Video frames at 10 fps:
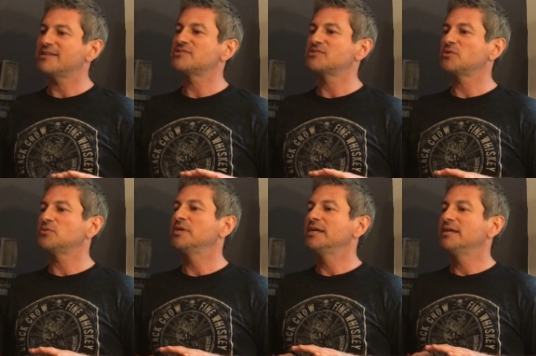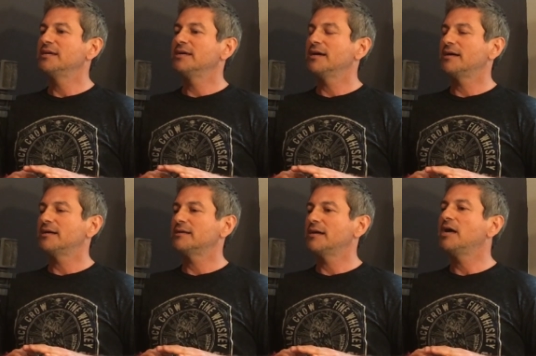so
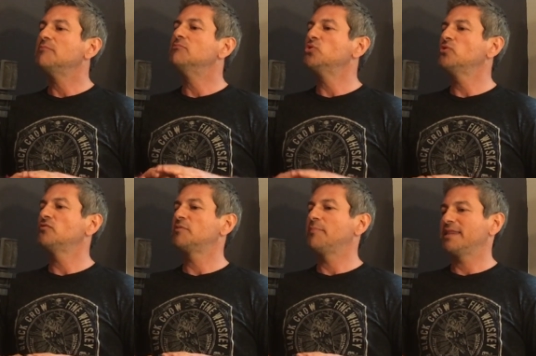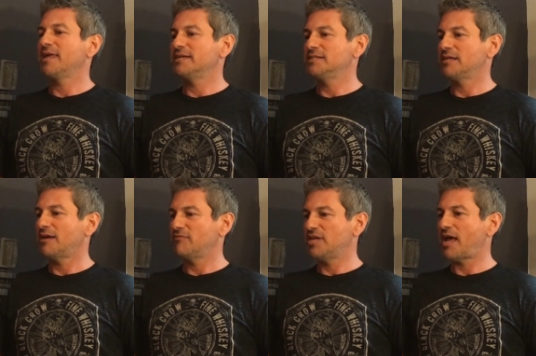unmoved by the idea
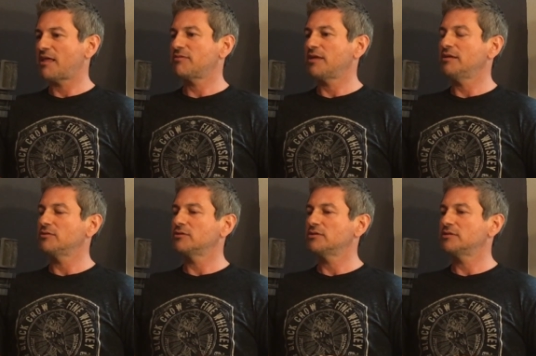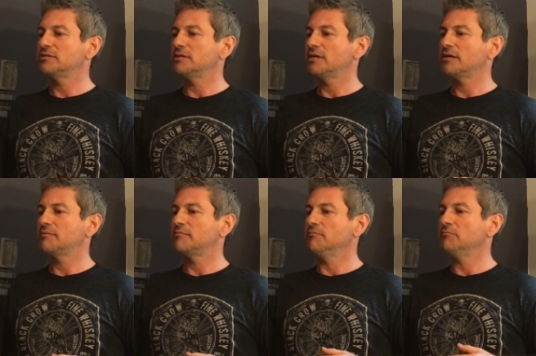of death that you could
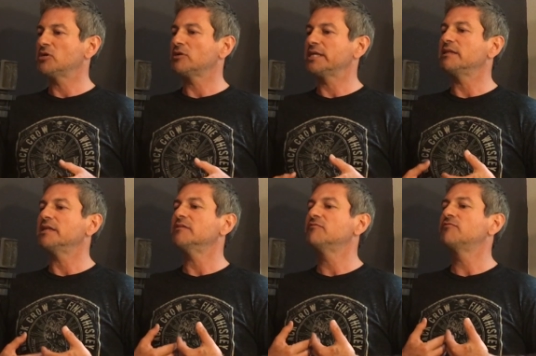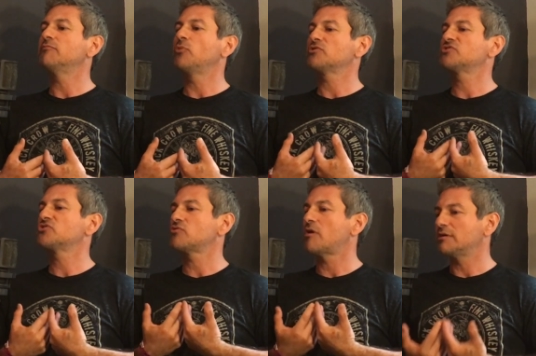merely live more
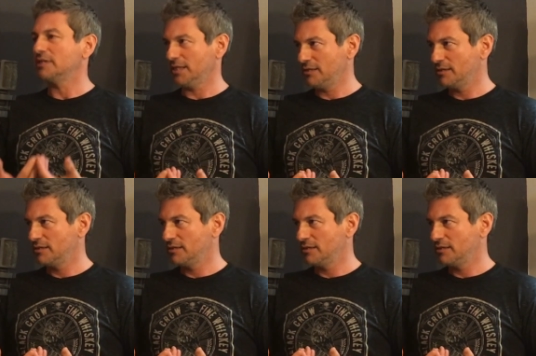strongly